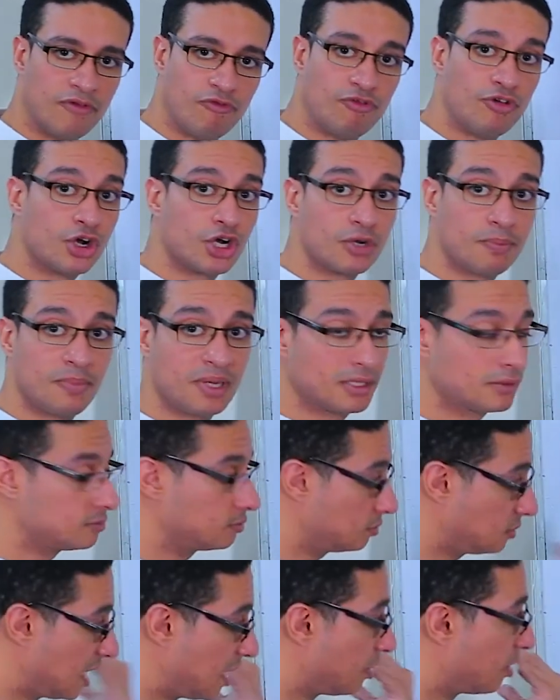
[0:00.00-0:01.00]
verb
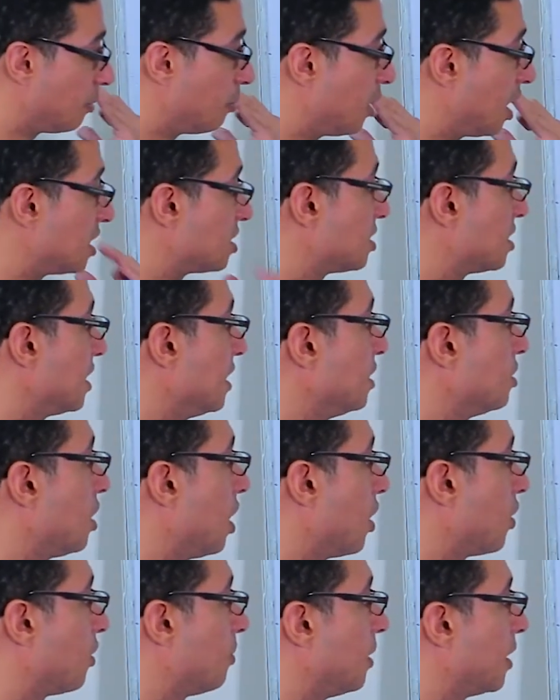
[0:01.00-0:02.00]
in the past in
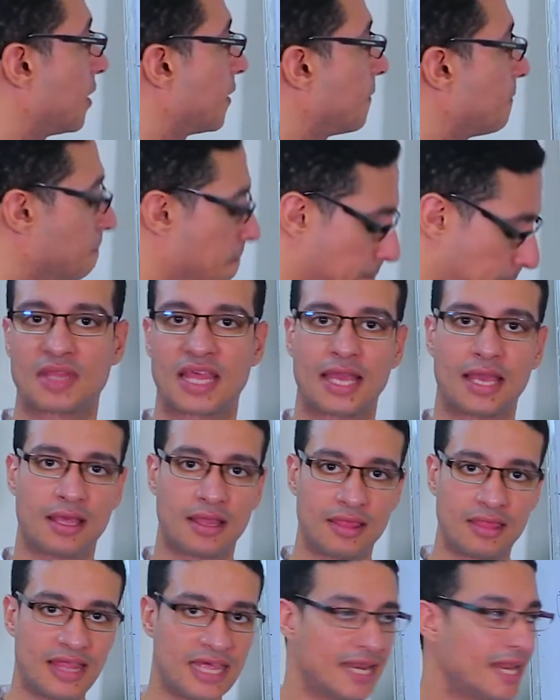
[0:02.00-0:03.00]
Arabic.
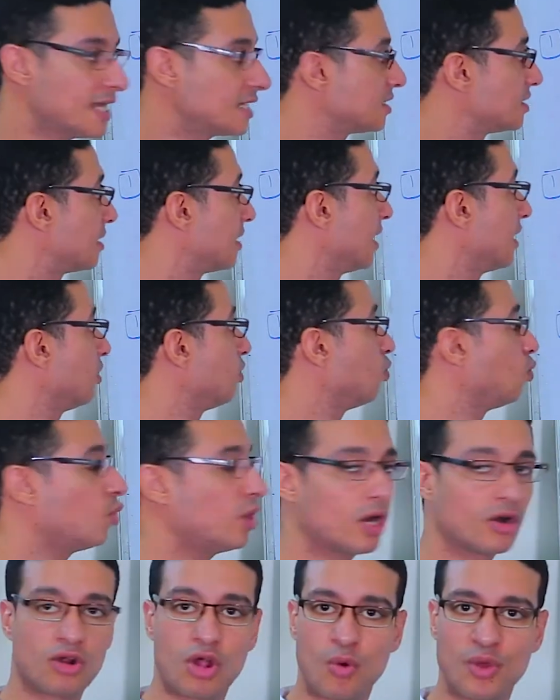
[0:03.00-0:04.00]
The next thing we
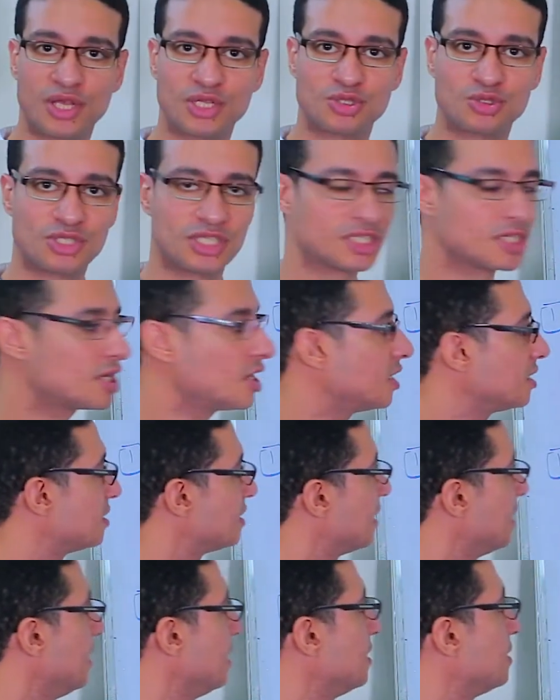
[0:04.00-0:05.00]
are going to
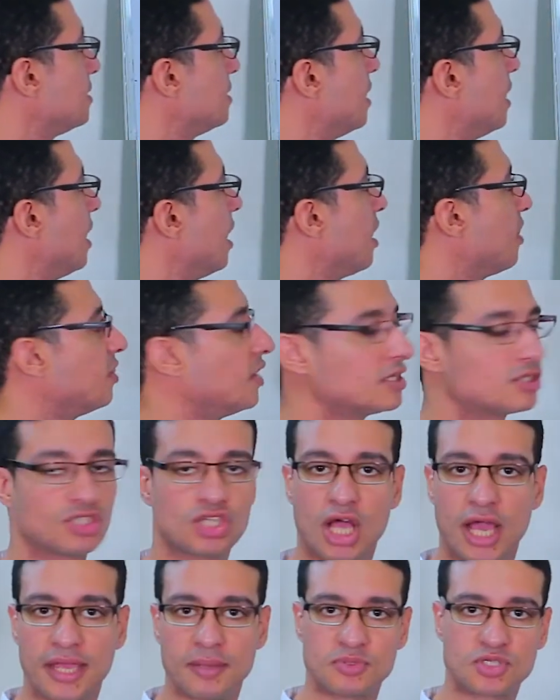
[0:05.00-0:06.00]
discuss is the
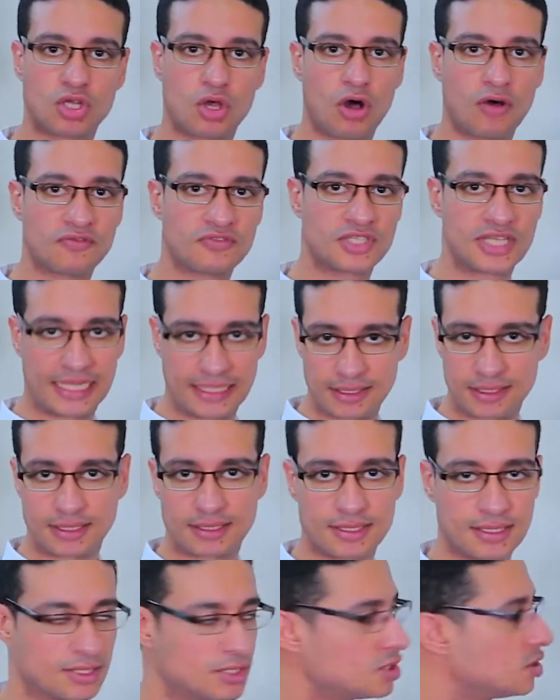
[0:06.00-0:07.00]
types of
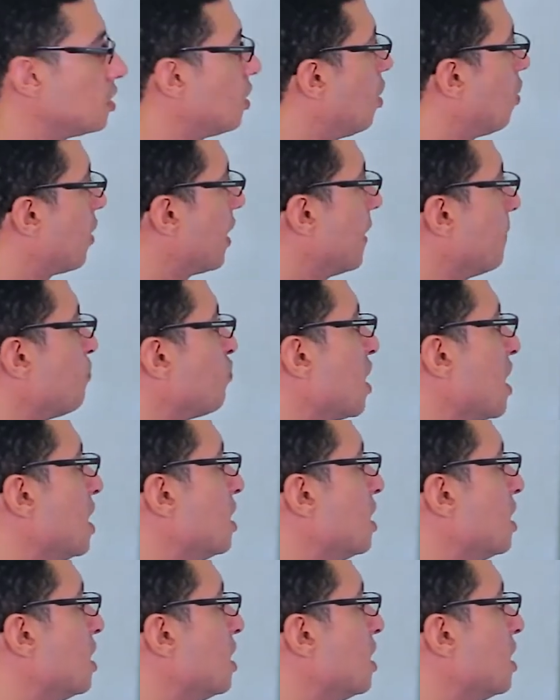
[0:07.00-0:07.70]
sentences. Okay,